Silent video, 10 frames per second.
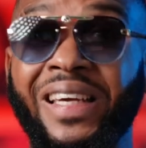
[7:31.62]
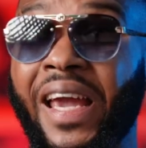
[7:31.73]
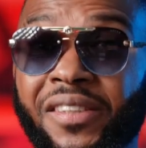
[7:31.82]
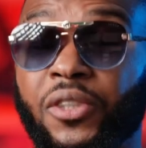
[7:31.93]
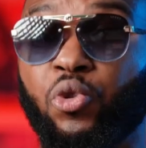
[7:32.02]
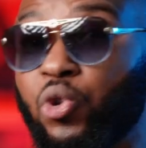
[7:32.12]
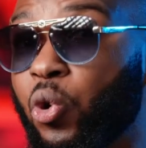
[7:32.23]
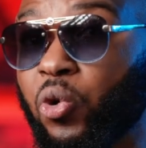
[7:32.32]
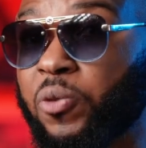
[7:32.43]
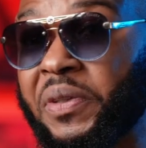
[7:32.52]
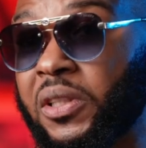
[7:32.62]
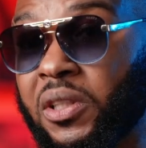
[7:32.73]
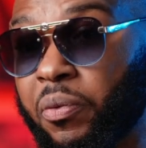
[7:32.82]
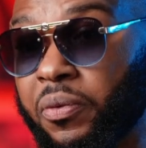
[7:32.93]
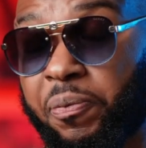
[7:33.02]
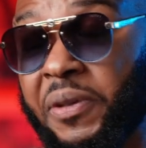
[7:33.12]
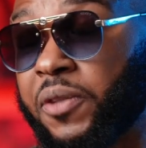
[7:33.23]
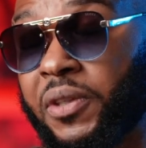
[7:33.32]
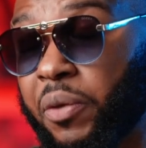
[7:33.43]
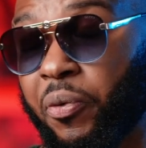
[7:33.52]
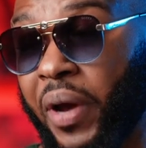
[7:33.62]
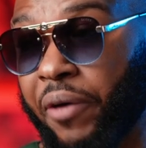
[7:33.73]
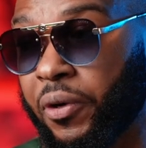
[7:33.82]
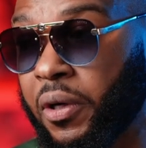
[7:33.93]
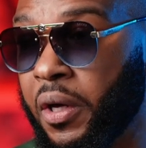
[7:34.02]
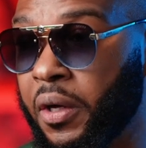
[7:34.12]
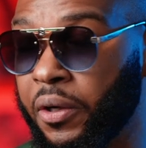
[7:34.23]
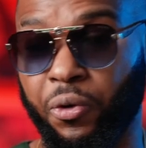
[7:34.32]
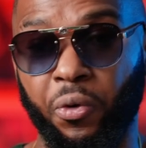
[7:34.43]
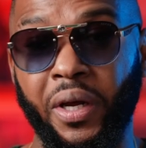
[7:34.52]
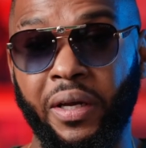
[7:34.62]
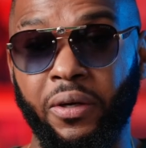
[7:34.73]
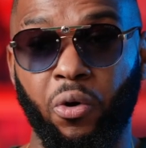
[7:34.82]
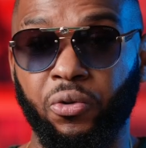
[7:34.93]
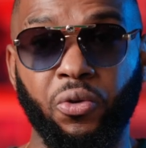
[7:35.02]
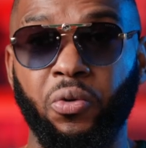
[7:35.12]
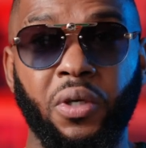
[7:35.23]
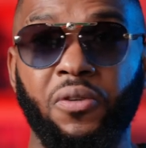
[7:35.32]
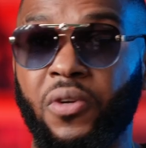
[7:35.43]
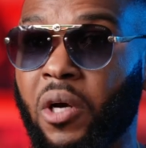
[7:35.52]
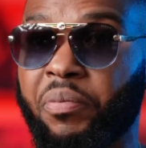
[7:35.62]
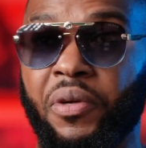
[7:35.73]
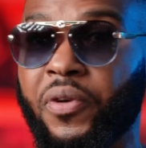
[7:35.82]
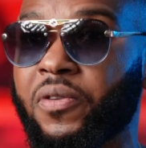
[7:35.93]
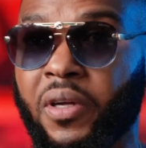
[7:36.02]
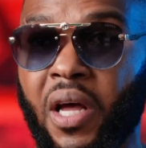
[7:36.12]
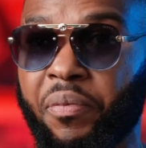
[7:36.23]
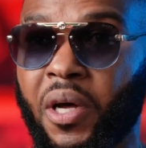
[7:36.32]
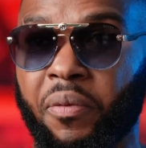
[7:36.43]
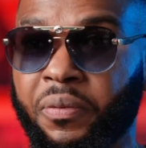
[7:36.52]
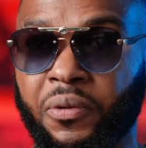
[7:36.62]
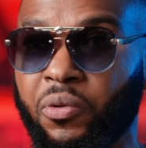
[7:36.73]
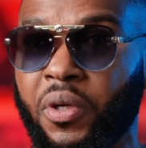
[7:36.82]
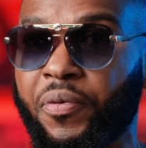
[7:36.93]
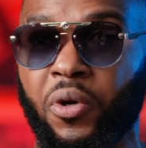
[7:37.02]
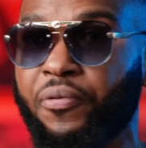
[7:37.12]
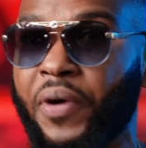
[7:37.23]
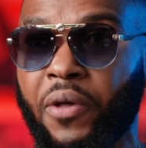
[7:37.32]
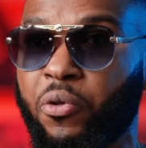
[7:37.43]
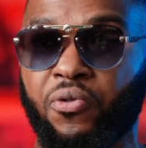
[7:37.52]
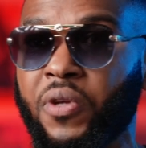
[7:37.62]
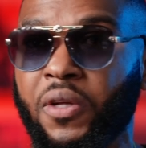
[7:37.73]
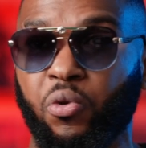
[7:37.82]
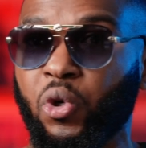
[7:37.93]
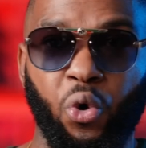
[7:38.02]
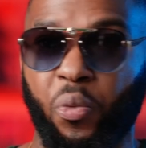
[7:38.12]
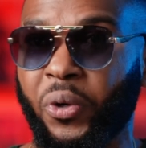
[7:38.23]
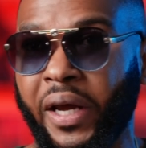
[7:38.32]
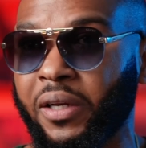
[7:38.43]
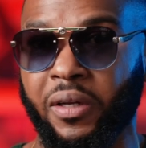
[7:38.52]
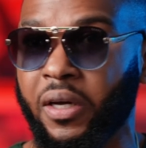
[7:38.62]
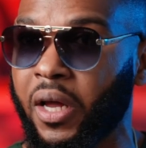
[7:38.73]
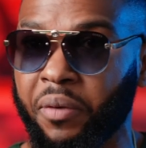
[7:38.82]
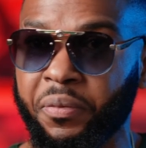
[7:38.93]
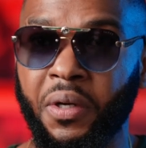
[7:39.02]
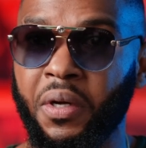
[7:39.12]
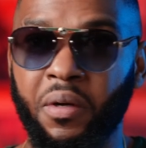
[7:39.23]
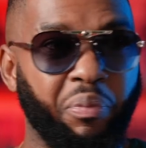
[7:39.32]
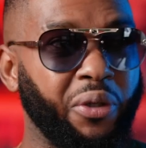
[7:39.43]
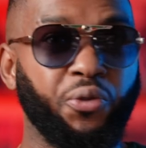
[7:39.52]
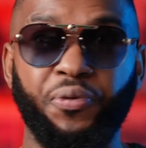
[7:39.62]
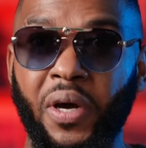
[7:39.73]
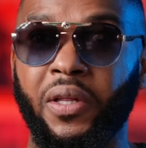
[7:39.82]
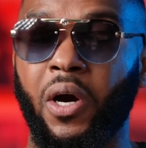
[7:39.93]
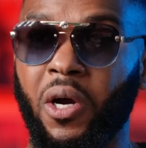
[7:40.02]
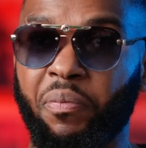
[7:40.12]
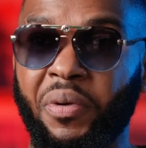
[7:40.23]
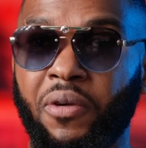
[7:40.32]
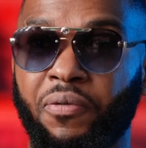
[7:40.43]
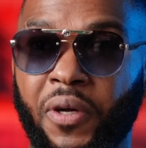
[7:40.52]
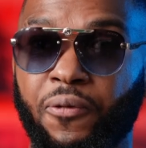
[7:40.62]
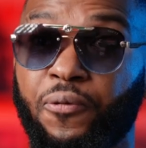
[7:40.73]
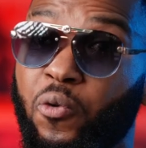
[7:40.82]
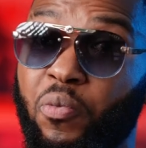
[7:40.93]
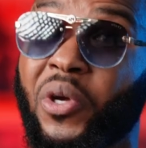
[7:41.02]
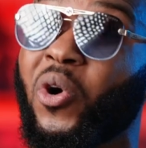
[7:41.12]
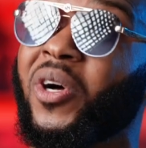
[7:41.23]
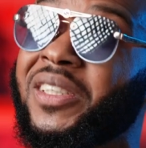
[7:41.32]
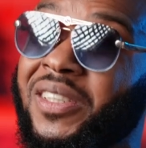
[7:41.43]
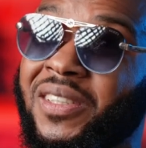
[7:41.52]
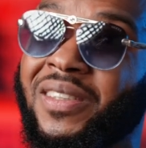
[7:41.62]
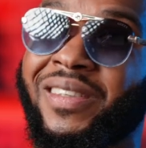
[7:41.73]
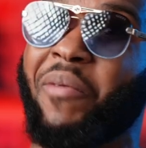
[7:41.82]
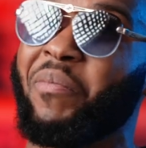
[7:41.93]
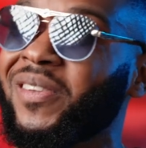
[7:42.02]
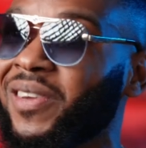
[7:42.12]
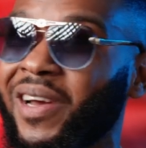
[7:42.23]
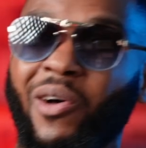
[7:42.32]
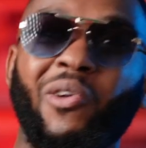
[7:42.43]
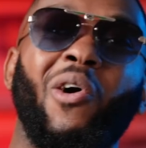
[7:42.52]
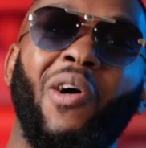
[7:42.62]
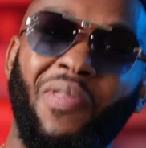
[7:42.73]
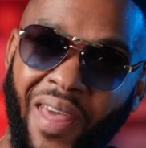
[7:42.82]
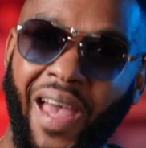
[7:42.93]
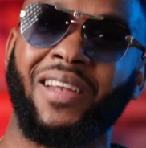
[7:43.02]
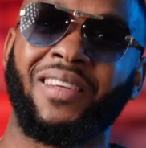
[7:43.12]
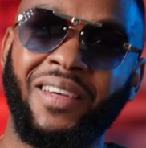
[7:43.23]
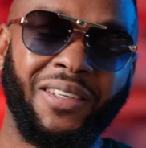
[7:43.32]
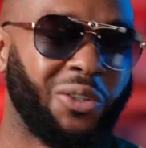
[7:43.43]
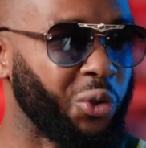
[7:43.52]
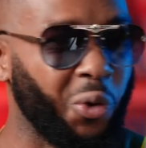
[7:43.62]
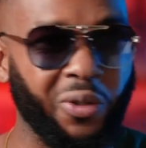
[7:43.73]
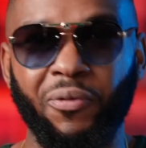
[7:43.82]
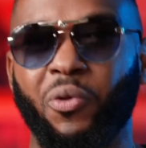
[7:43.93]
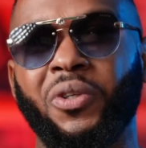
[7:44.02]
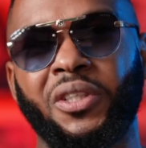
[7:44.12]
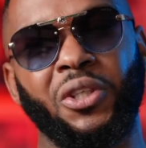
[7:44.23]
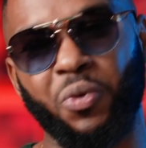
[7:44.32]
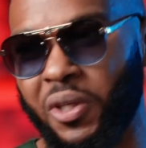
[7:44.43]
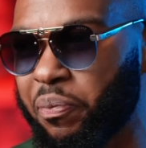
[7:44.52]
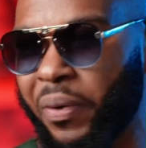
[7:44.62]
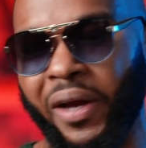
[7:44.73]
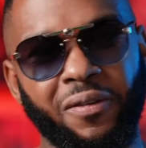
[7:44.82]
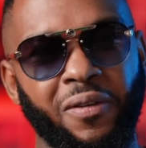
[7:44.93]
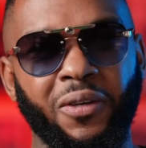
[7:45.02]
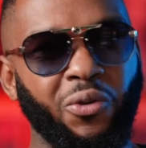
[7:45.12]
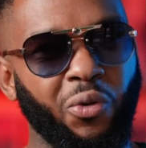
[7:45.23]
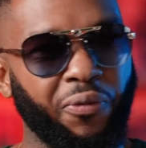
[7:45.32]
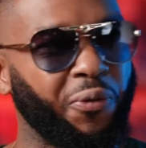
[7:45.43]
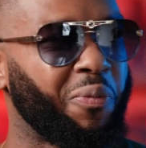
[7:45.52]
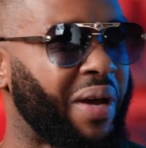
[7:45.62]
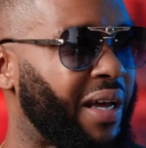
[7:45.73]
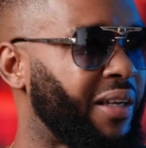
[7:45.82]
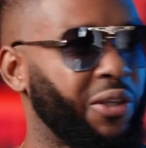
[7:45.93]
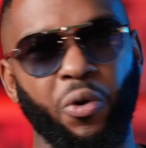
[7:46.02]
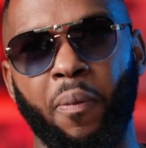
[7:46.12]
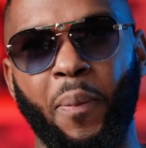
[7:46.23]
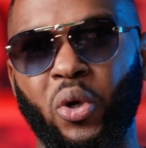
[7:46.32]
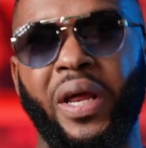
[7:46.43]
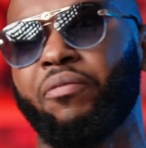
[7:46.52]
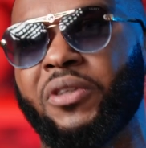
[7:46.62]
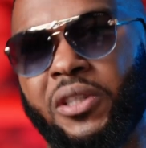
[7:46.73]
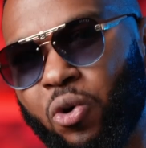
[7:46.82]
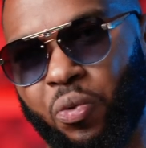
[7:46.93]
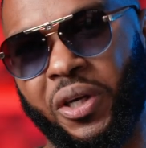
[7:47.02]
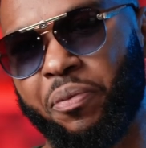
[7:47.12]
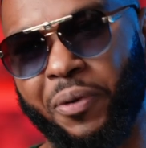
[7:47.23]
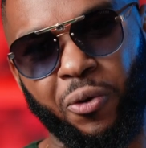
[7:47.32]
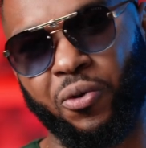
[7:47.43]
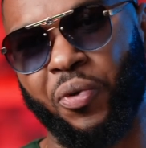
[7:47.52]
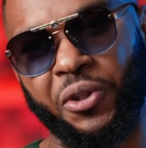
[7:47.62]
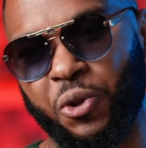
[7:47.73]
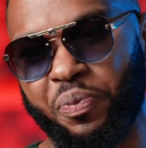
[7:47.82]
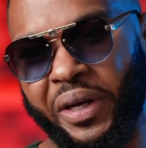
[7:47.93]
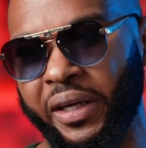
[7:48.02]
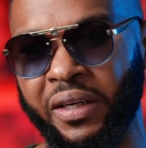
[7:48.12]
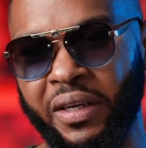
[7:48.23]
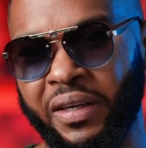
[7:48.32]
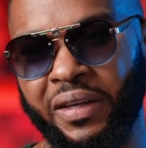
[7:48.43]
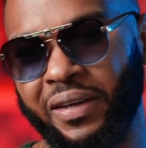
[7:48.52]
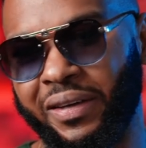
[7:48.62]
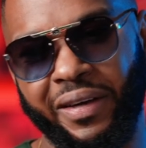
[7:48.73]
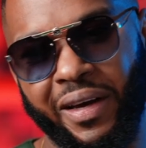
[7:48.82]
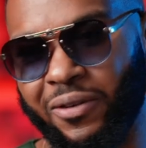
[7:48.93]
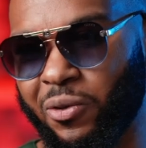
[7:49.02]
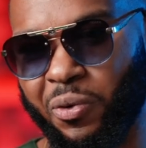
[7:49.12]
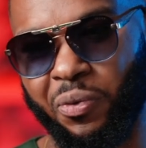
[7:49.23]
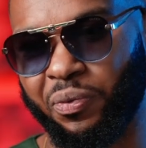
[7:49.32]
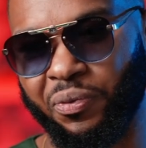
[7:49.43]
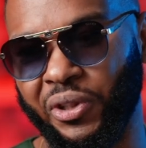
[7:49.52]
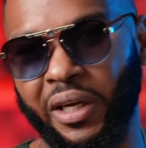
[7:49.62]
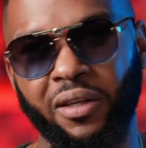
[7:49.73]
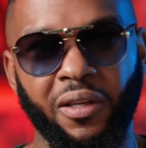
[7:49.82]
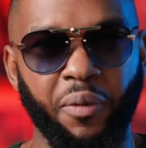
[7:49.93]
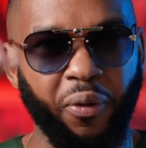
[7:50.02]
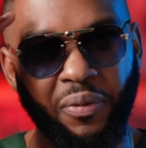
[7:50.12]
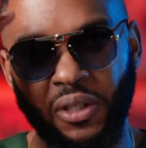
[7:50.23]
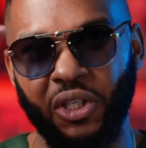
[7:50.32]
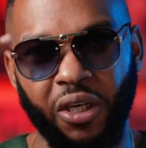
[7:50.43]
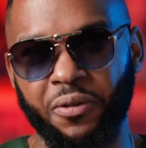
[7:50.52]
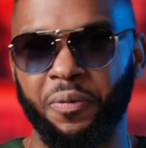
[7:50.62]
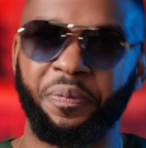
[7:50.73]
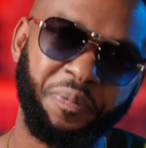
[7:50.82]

cater to your specific demographic, and also look at these R&B events that are coming up. You're never going to find those sets on a normal night in the club, but you find the R&B event full because they're missing out on that. So you always have to continue, keep practicing. Do not feel bad that you're not booked every single week because of what you play. Yeah, so shout out to hip hop DJs.